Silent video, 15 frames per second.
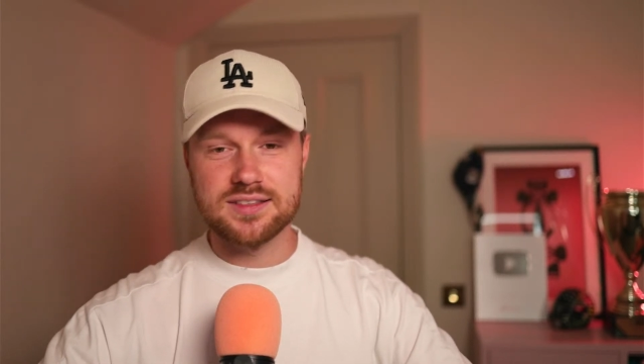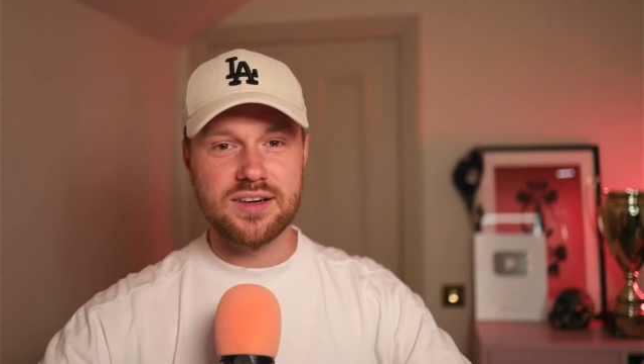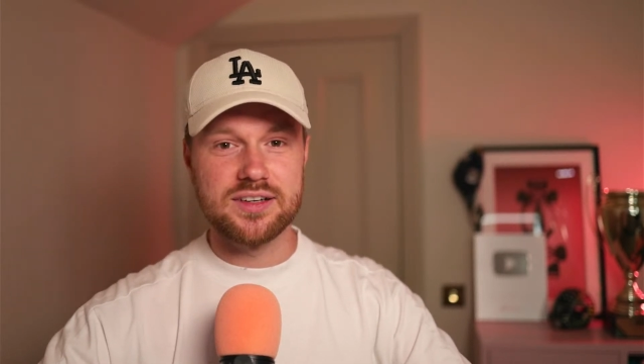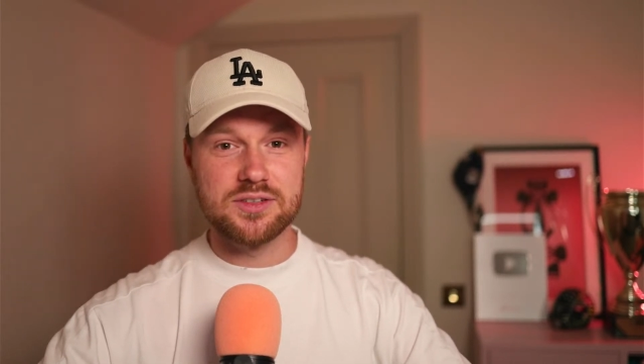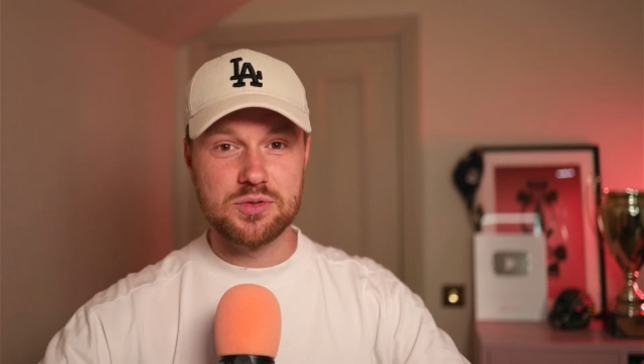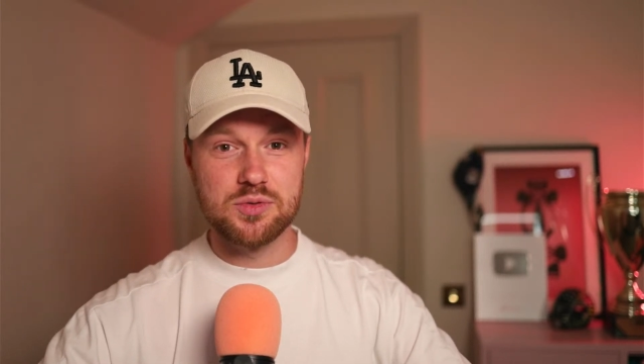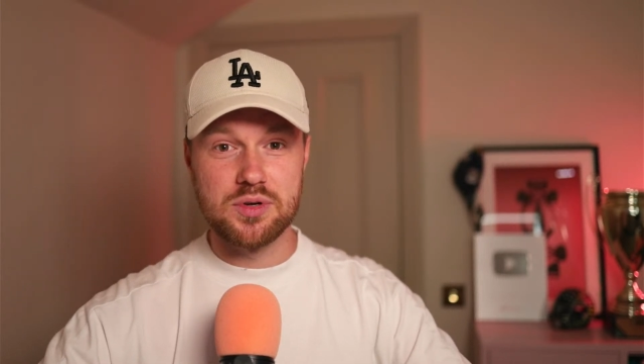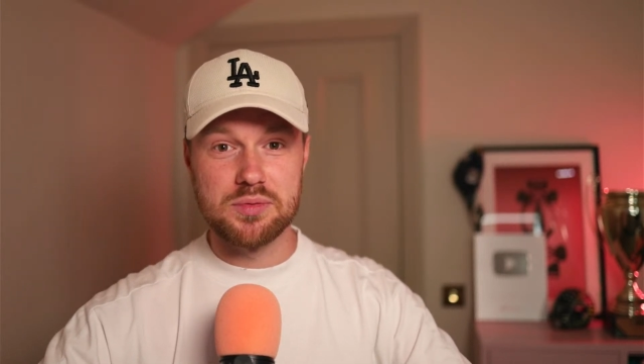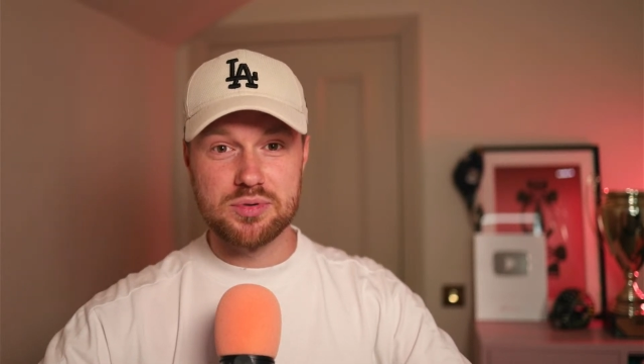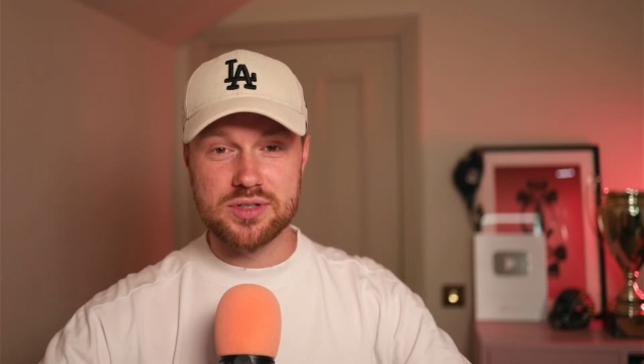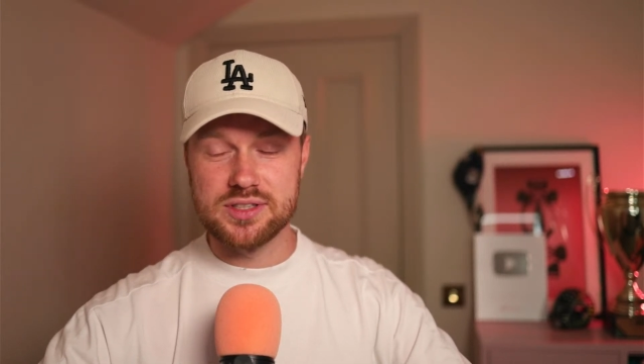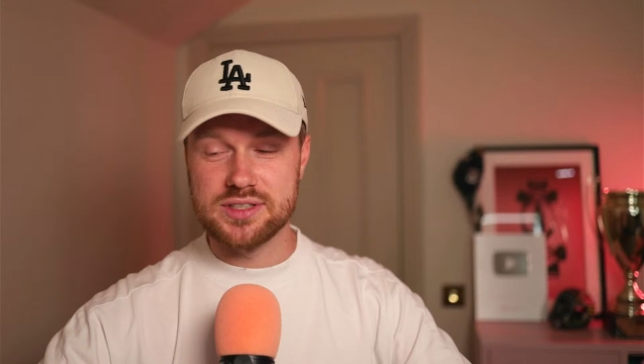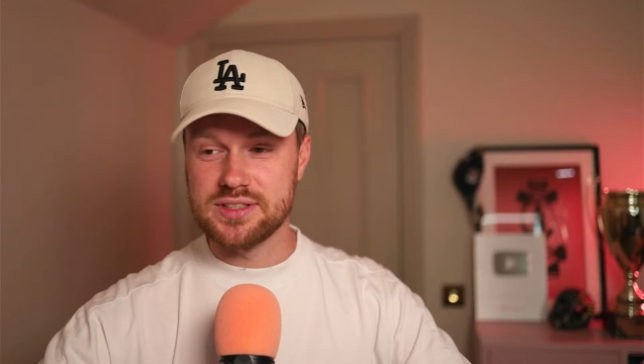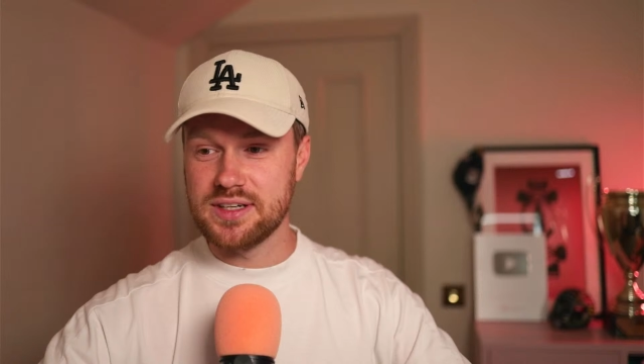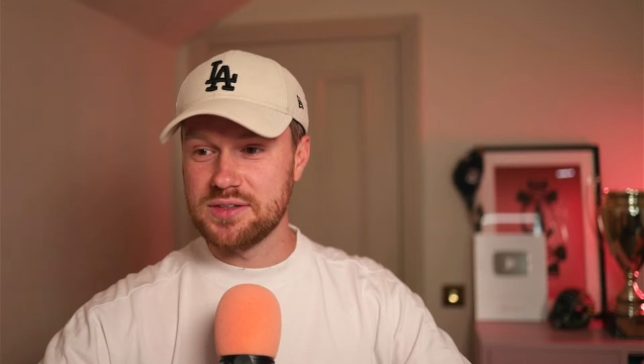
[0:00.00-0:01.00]
I do
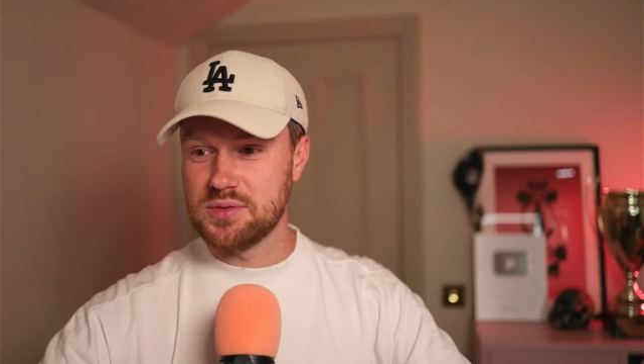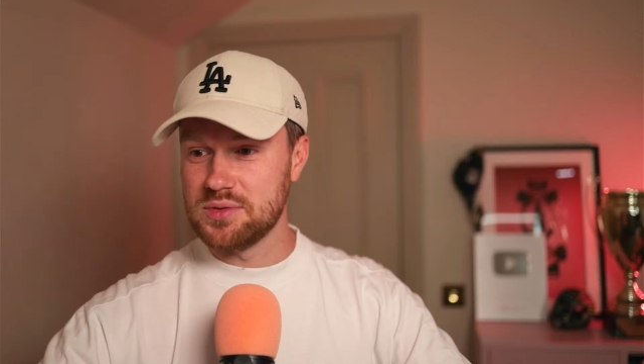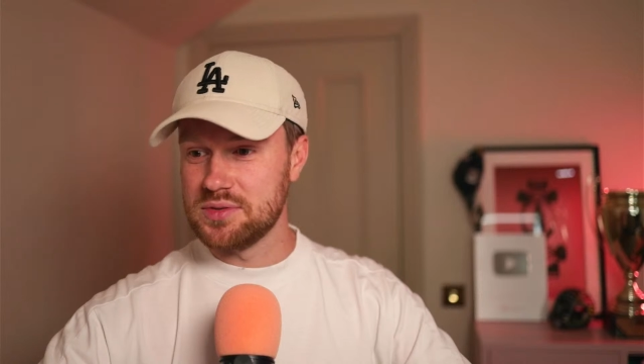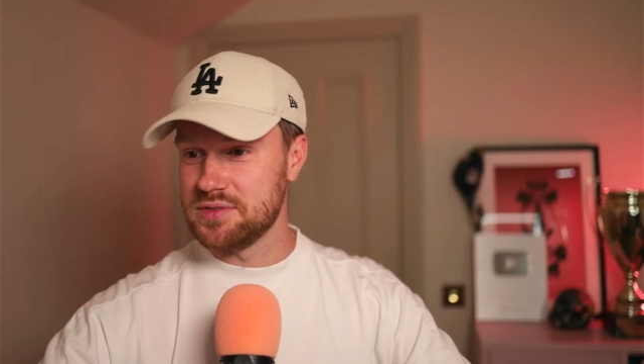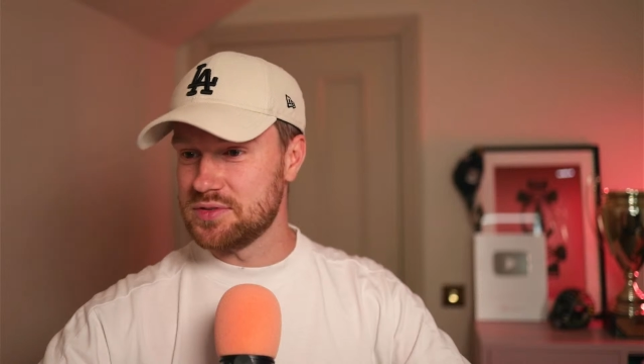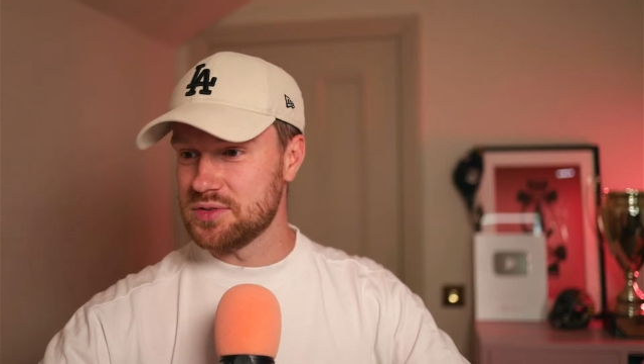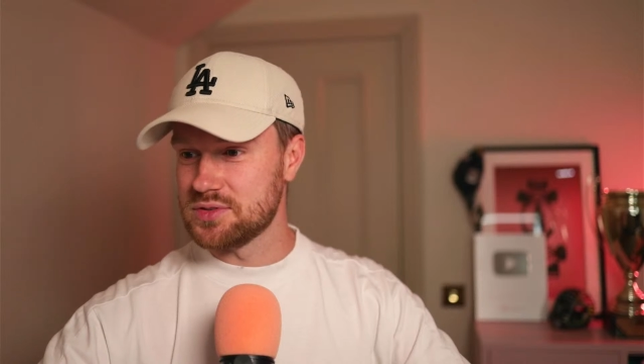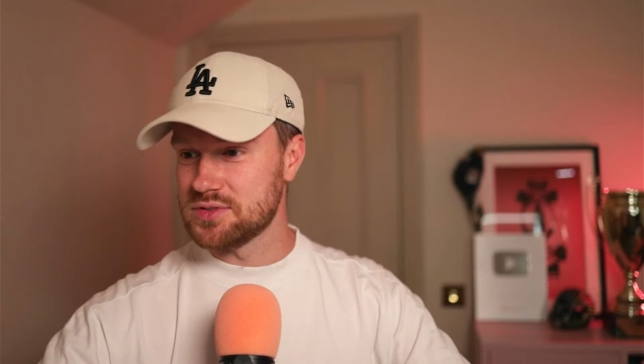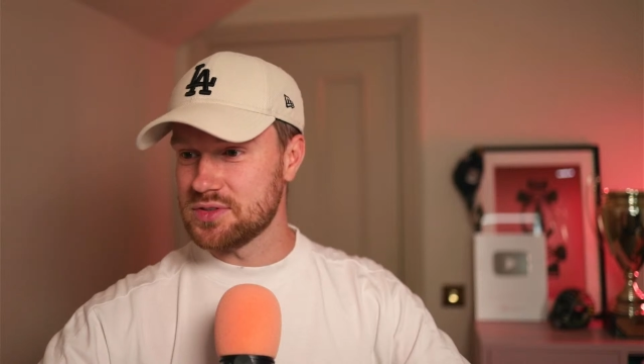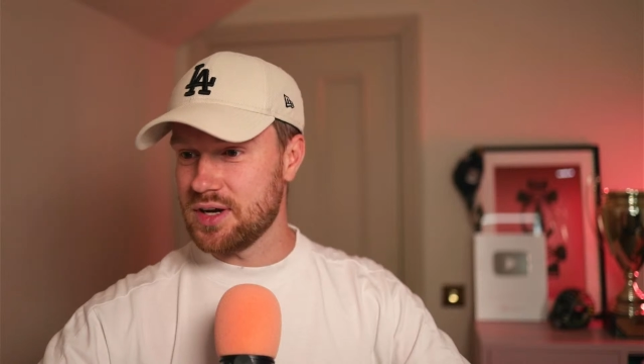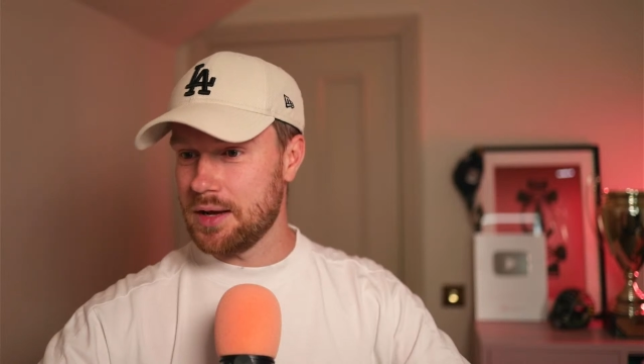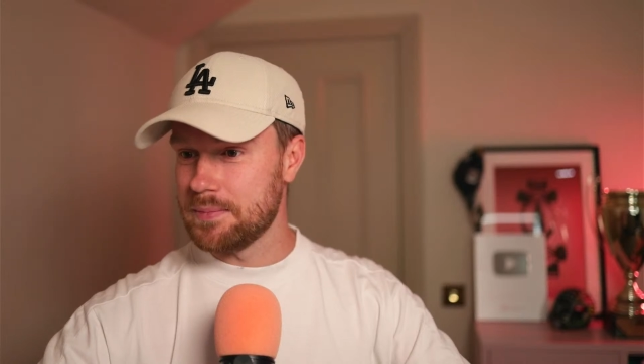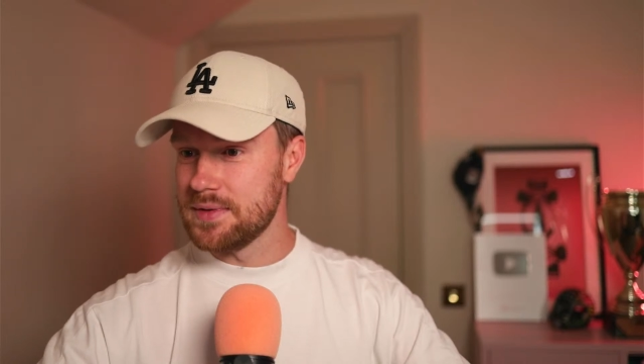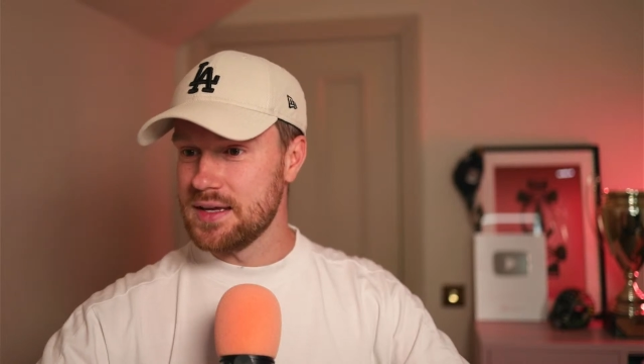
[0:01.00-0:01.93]
appreciate all of your time.